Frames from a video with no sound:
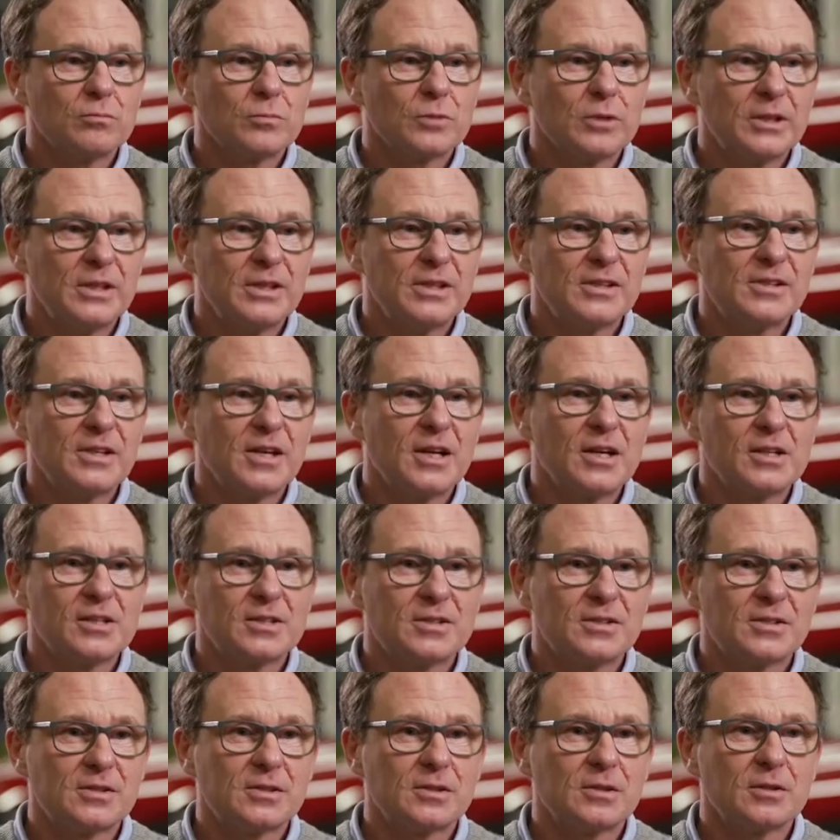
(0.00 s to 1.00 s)
the
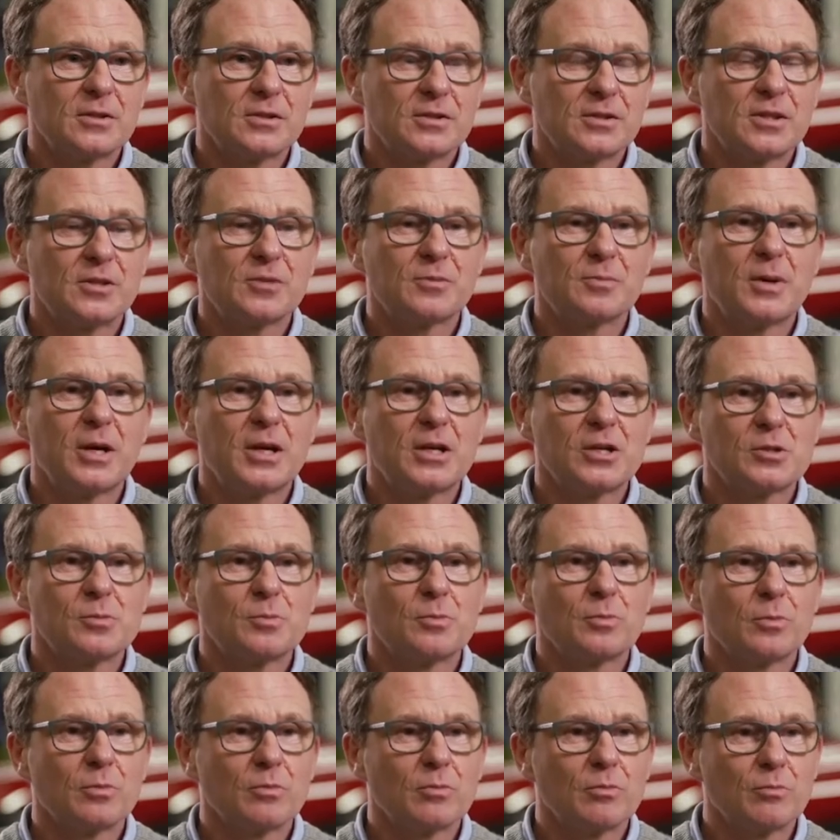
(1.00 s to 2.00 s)
ECS
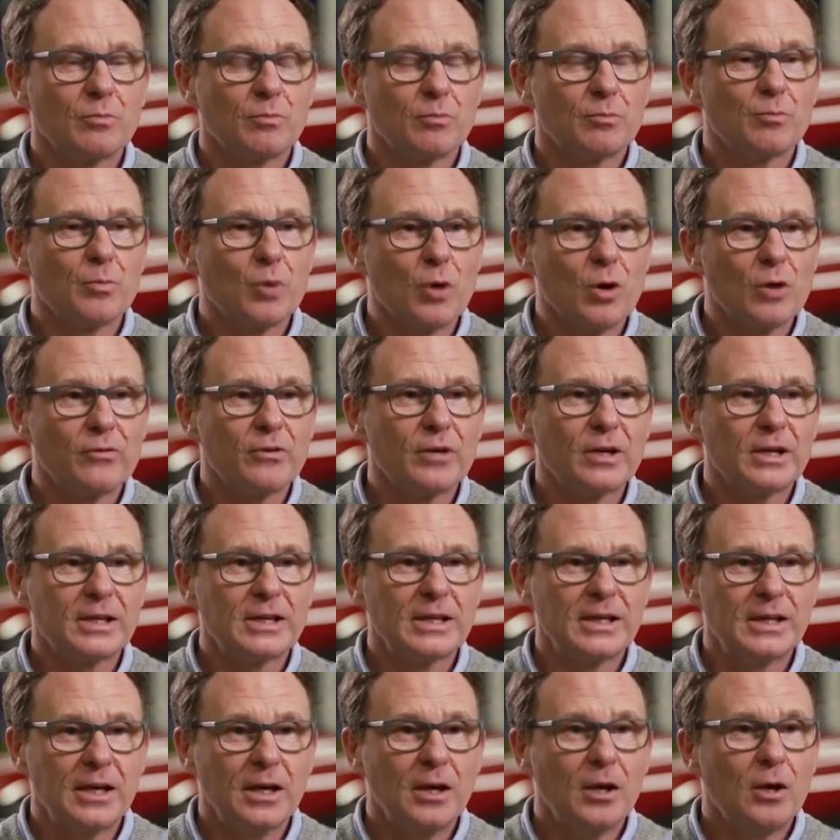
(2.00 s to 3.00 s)
suspension
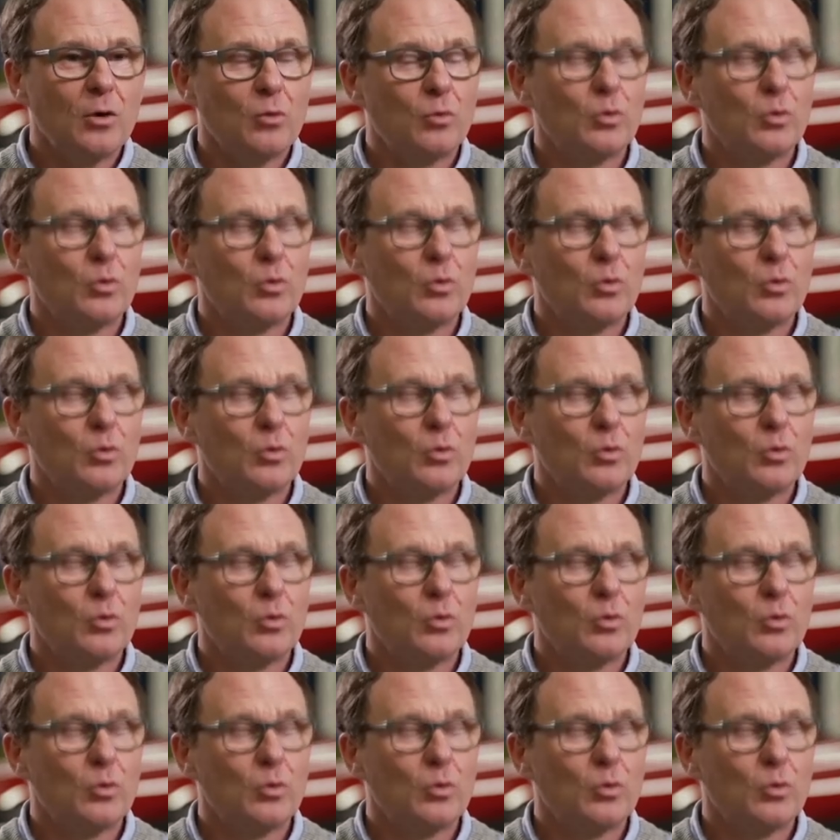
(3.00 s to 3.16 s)
perfectly,